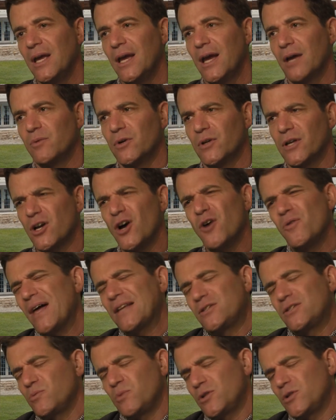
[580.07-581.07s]
And we were like, oh,
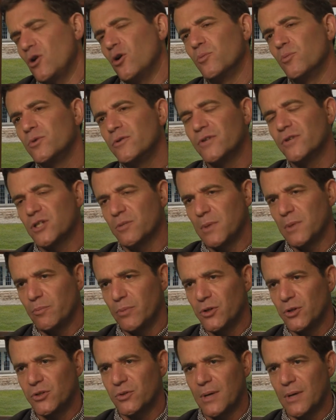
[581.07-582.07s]
that's what the whole movie should be
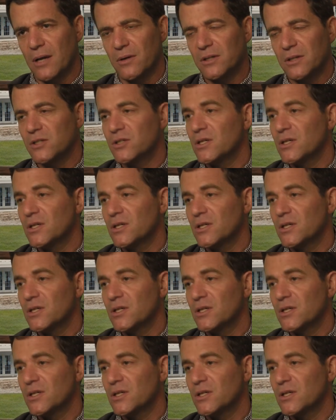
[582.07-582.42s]
built around.